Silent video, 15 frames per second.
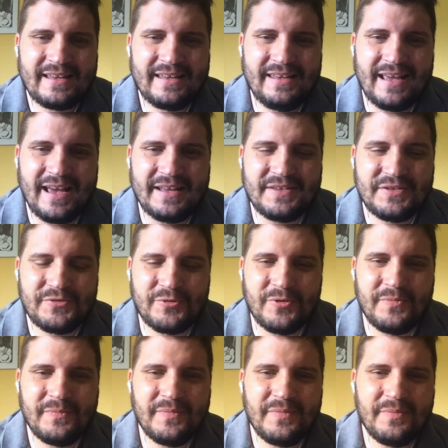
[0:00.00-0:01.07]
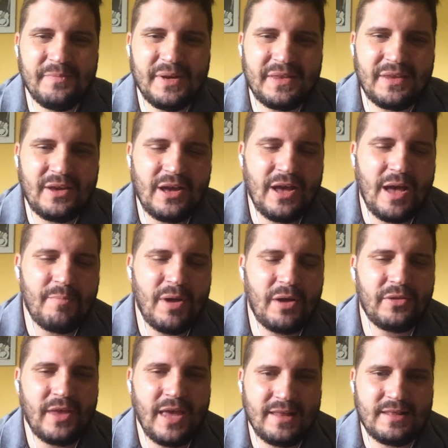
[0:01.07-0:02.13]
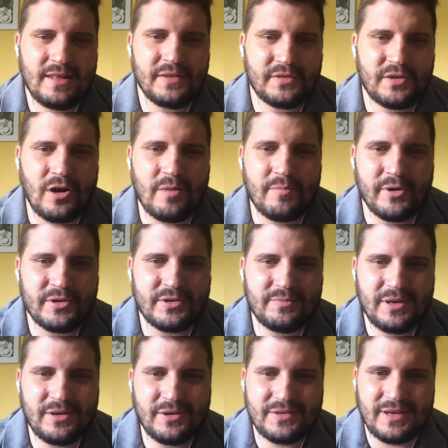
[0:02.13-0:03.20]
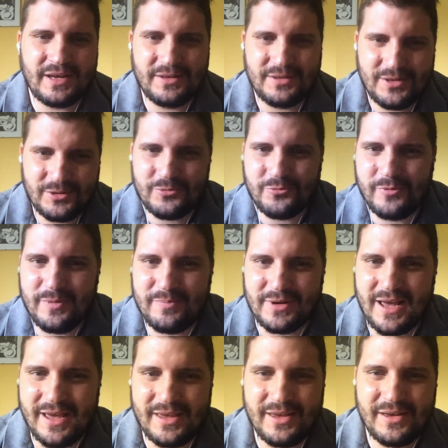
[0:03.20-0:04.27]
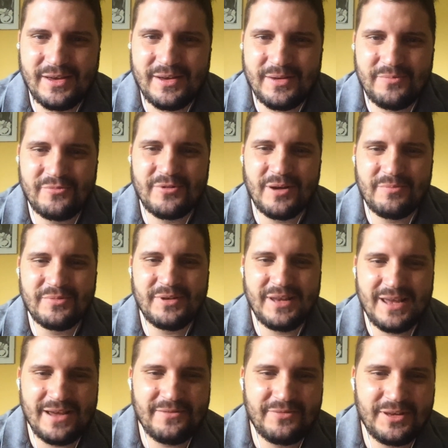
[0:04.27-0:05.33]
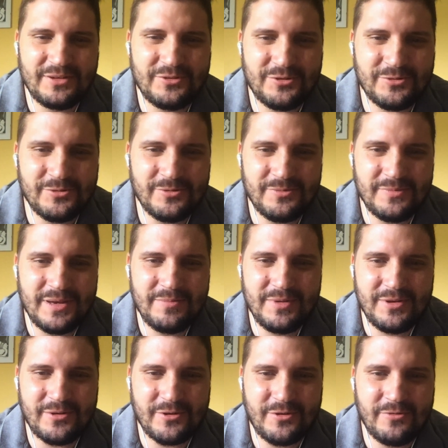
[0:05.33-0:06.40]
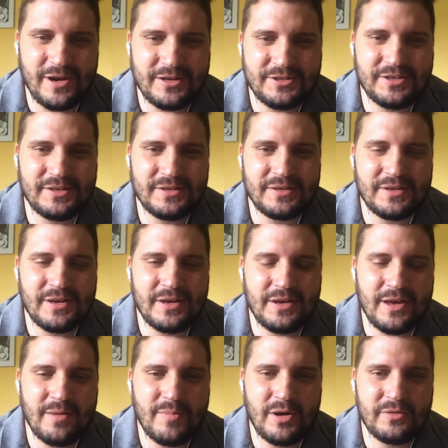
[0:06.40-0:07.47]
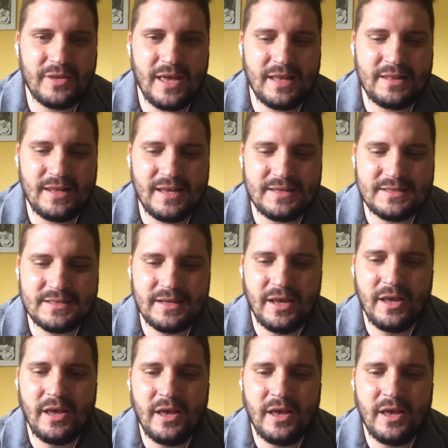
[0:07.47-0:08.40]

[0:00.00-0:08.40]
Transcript: Yeah, it's true. But about headless commerce, because I don't reply properly, I think to maybe your question about headless.